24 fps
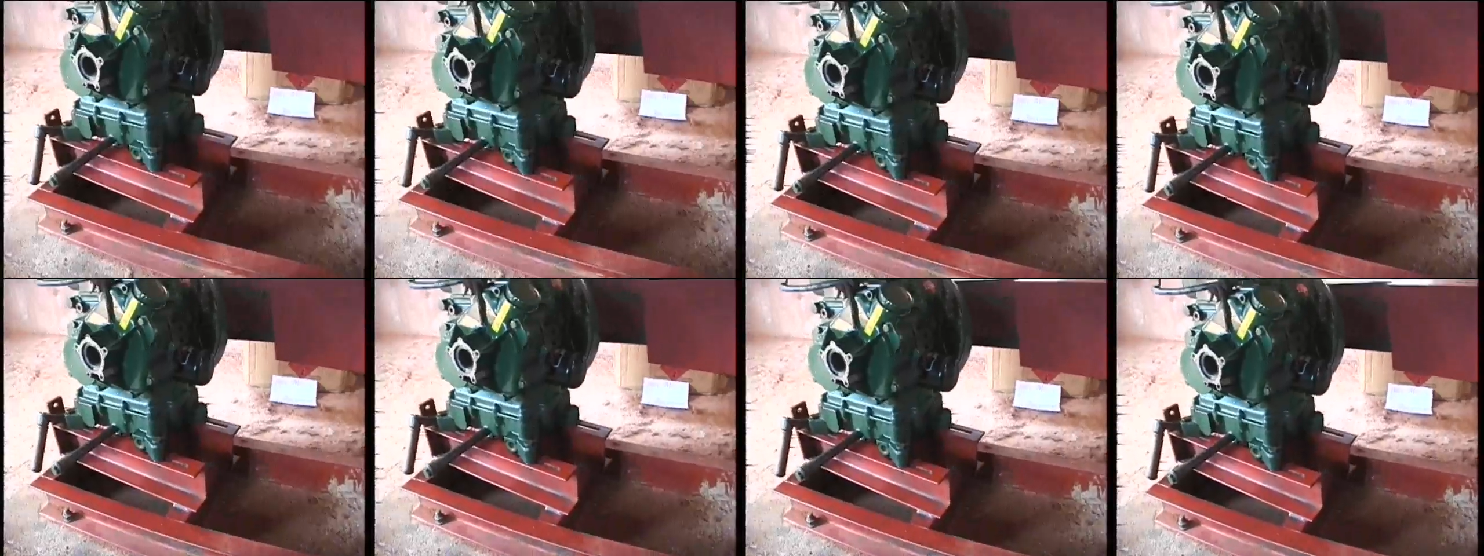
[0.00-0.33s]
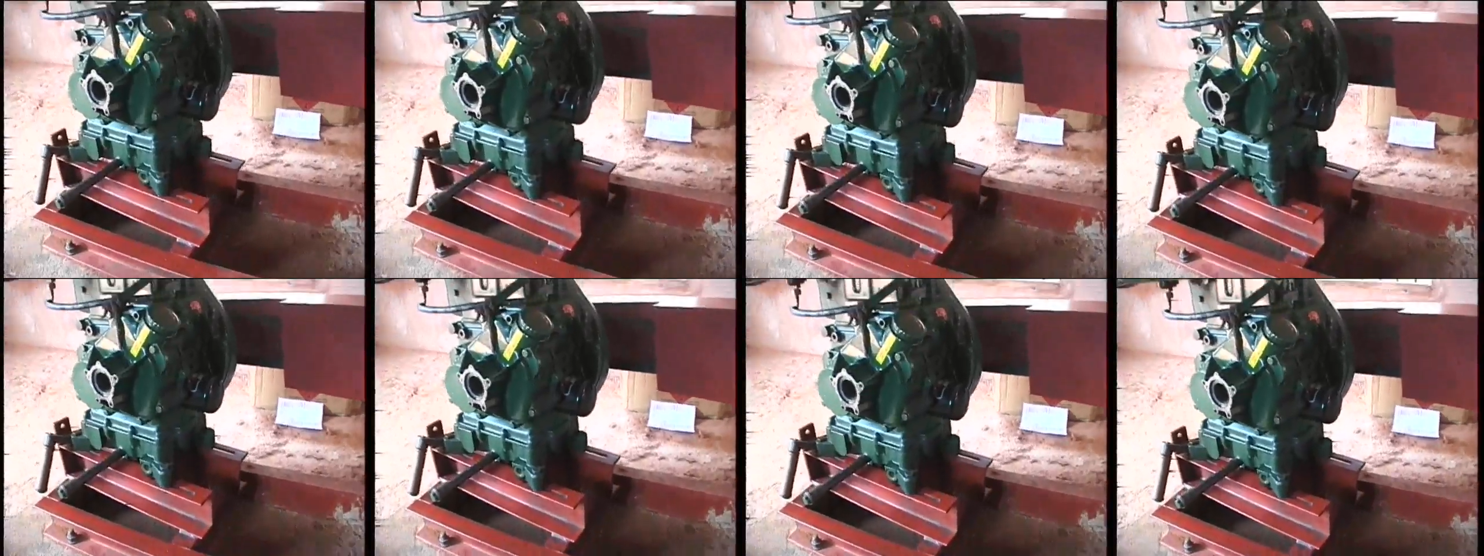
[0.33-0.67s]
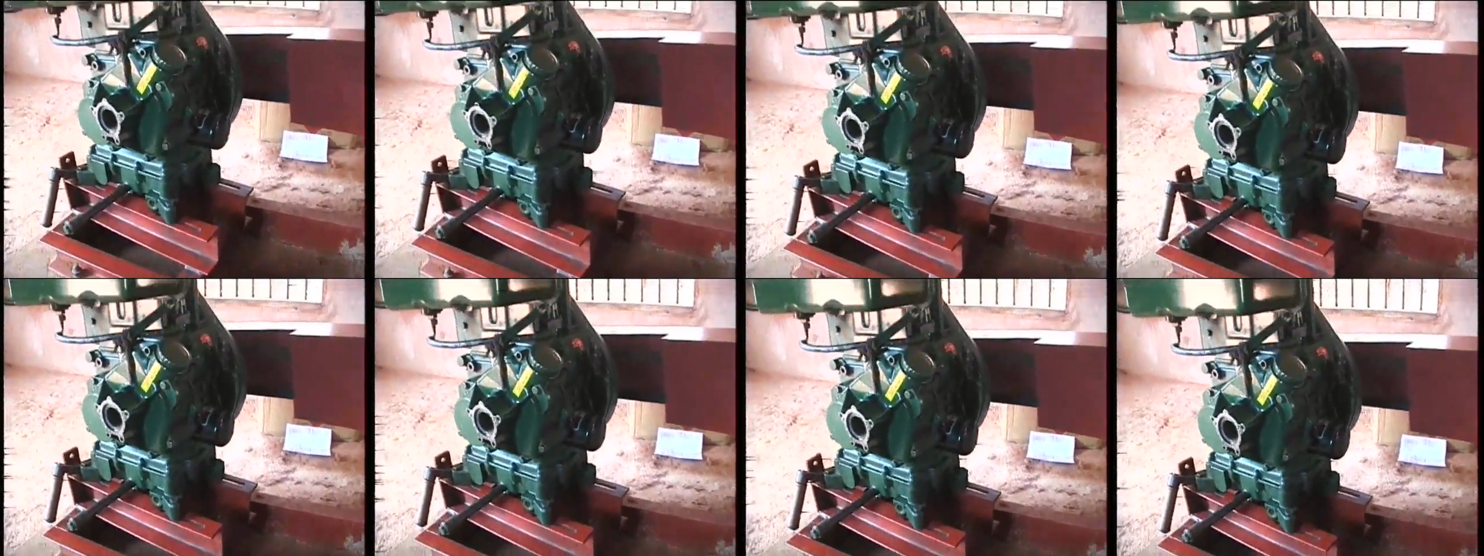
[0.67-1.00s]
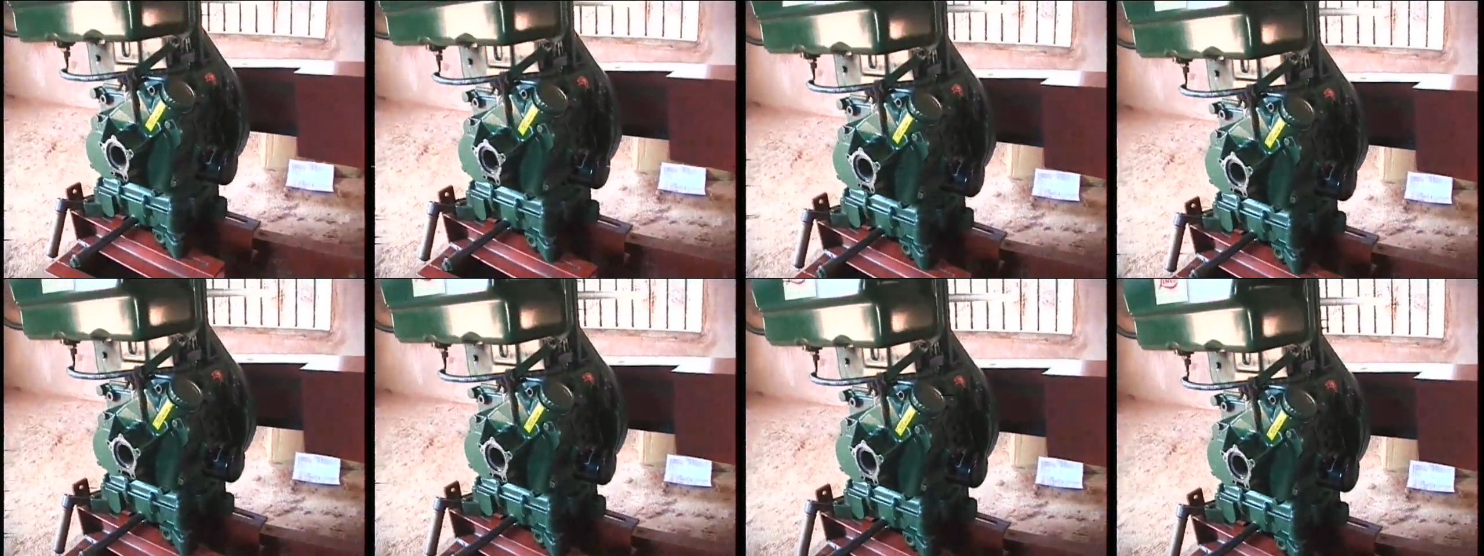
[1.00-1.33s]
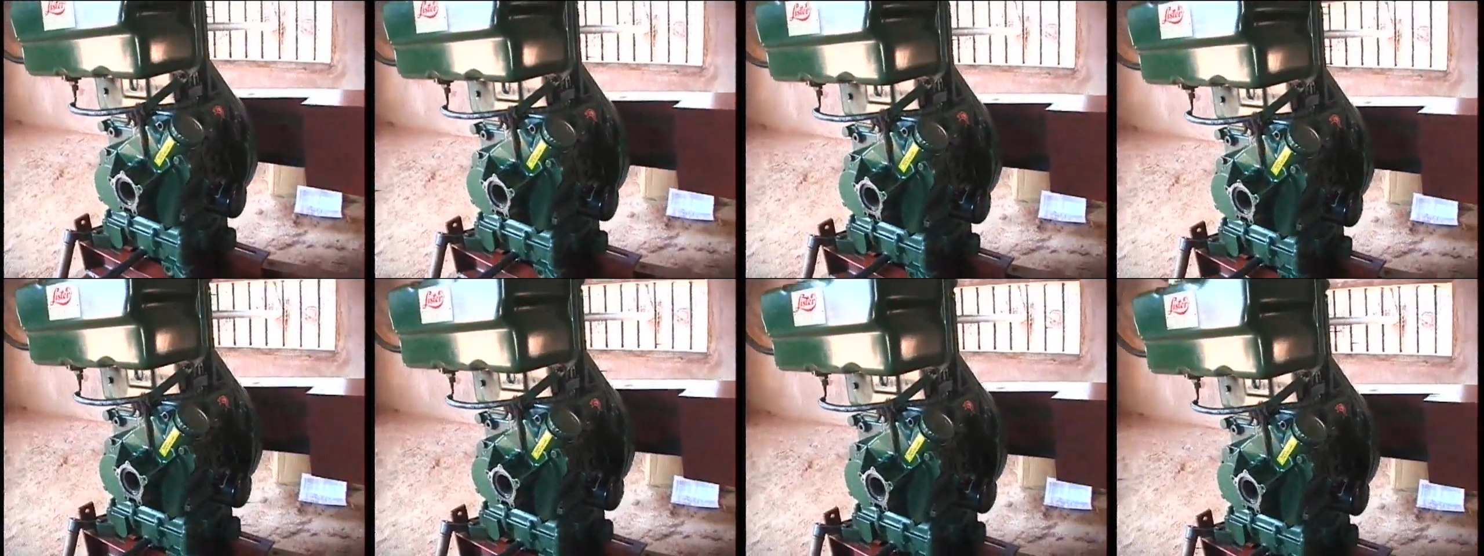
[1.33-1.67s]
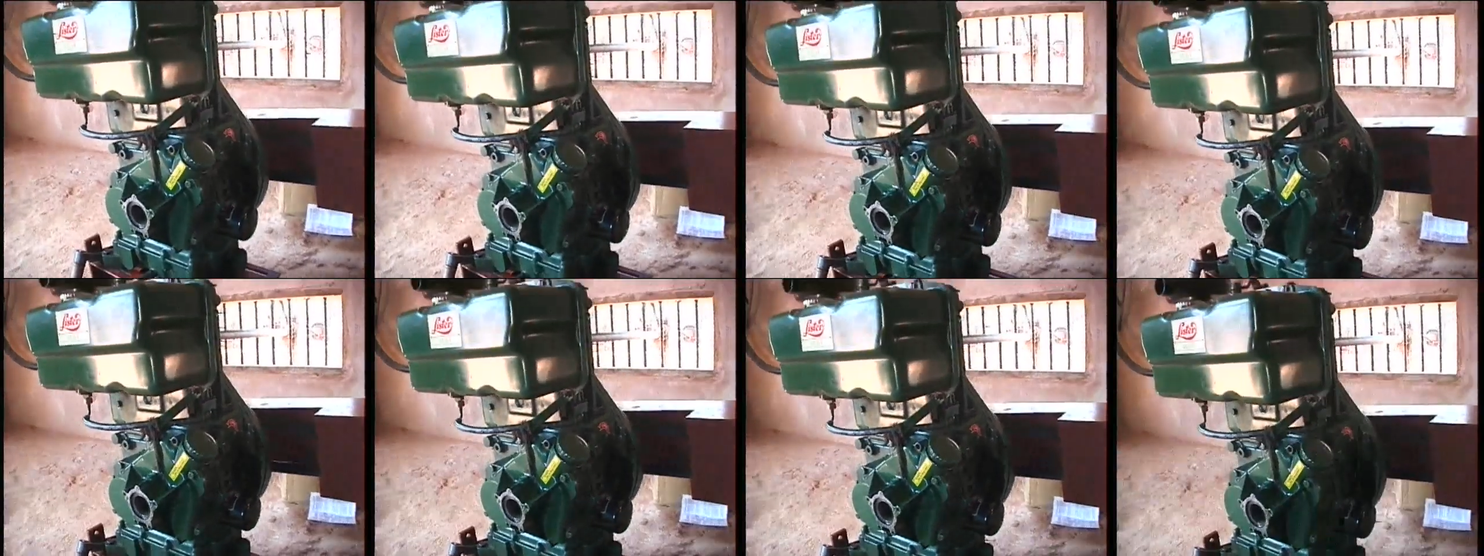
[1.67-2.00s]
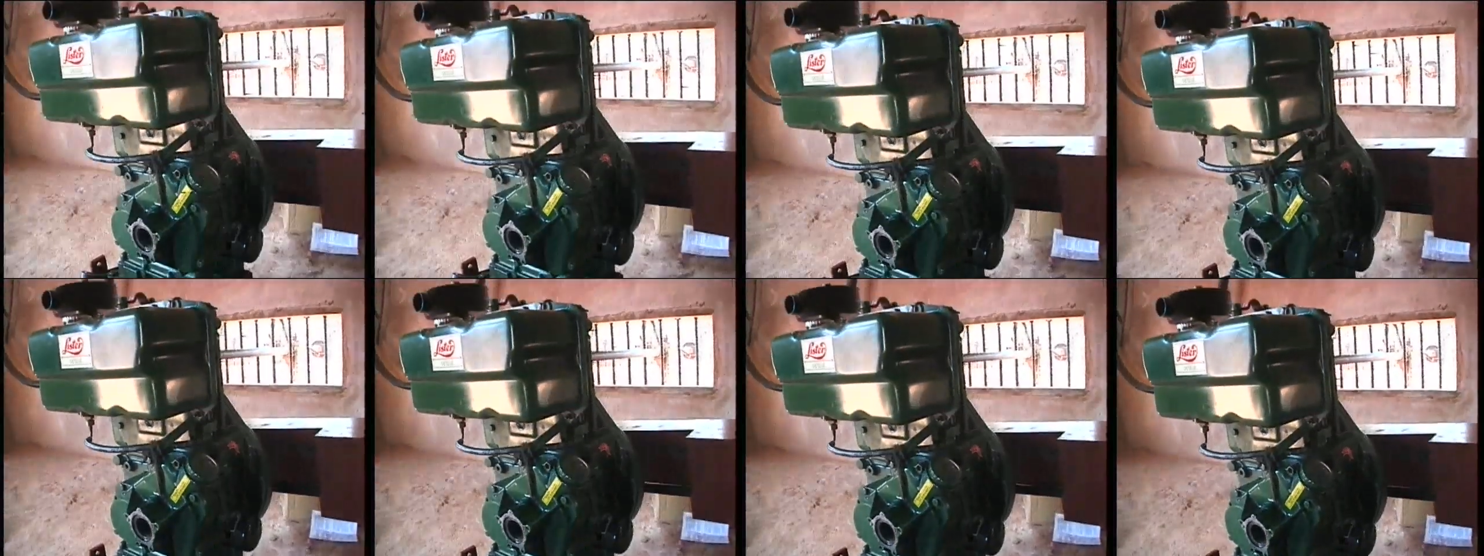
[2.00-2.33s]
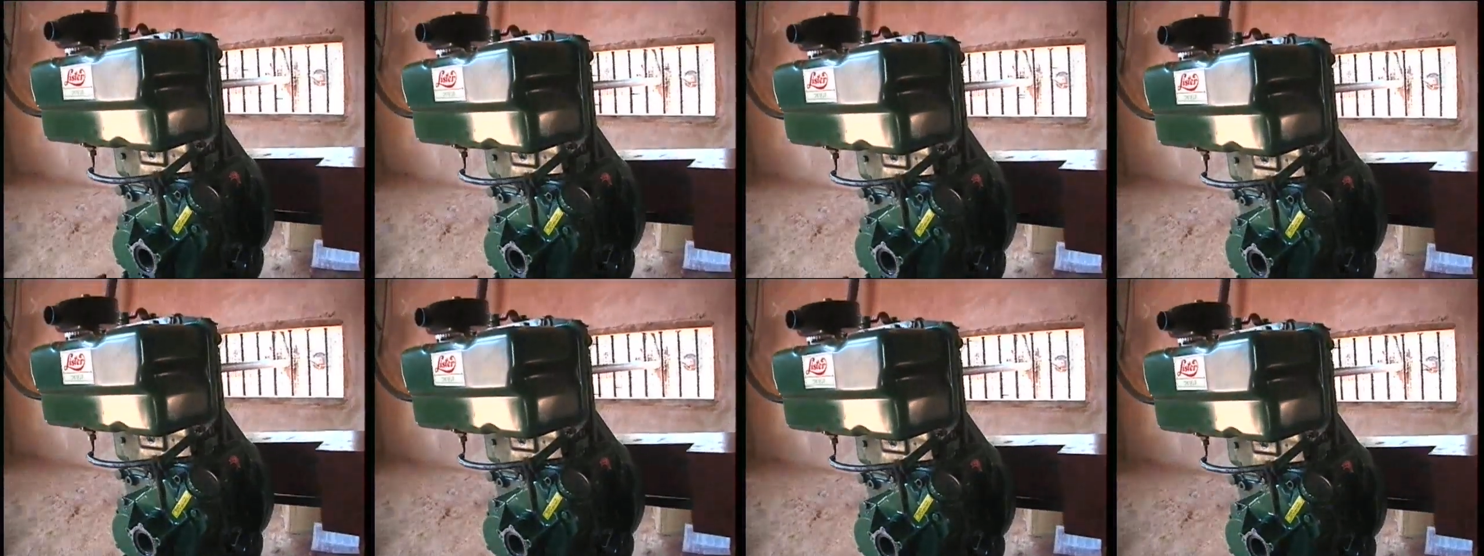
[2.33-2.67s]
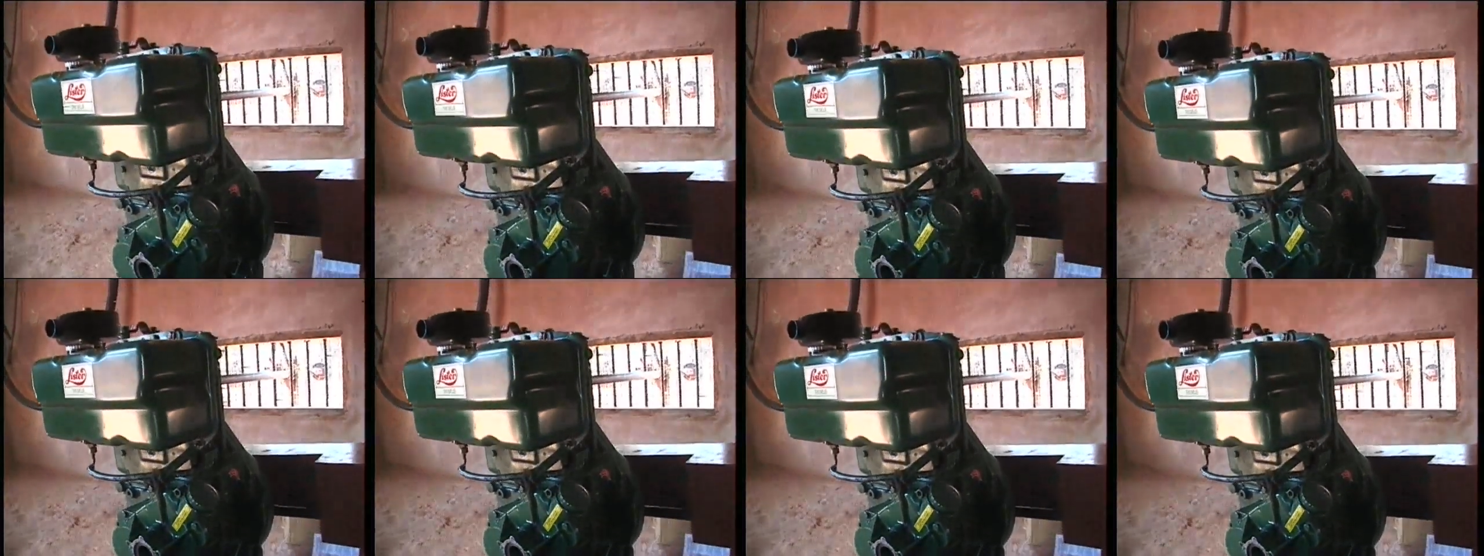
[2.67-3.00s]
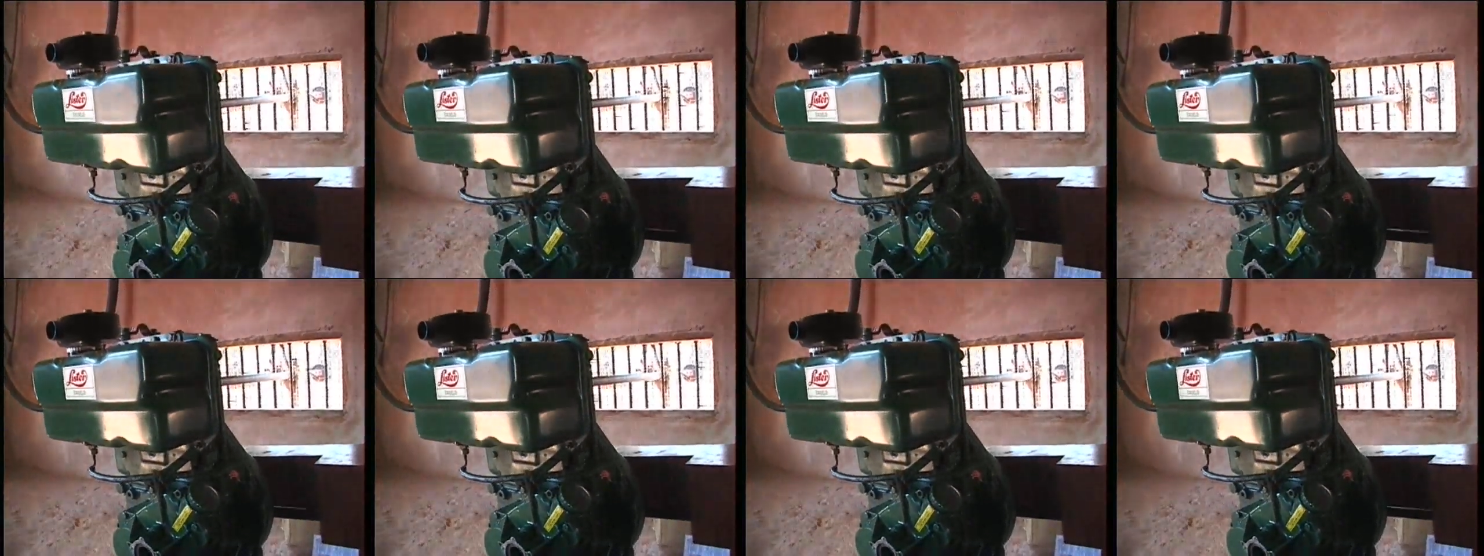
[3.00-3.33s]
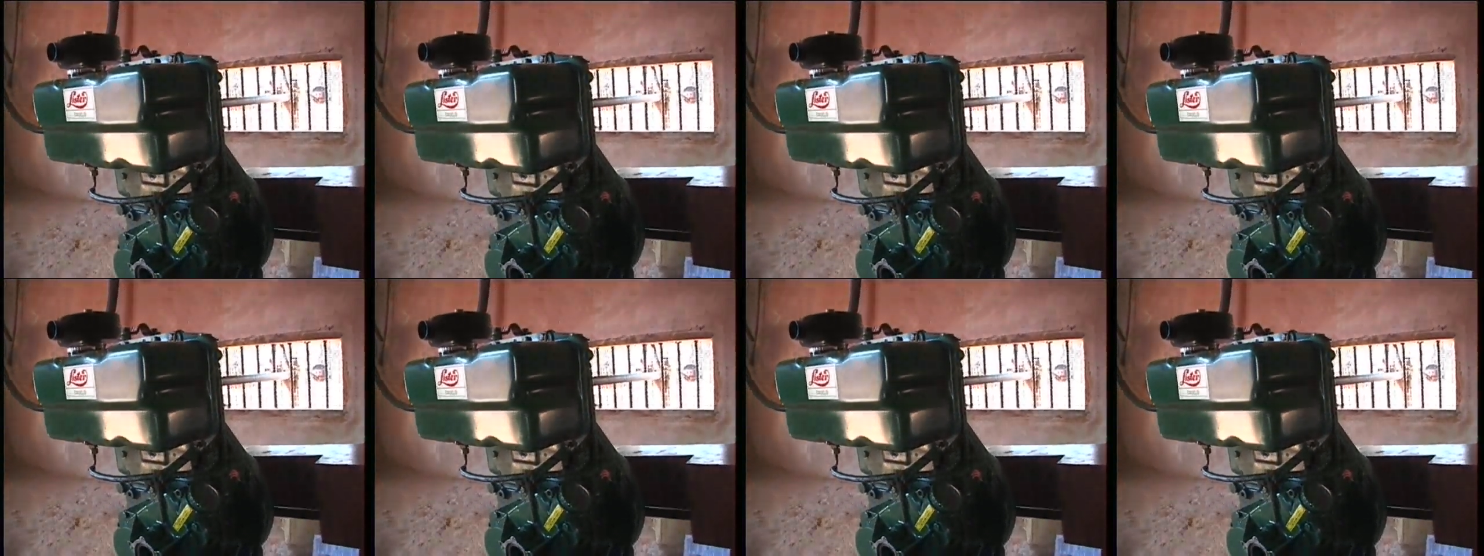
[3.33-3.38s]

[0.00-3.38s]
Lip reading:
[unreadable: no face in view]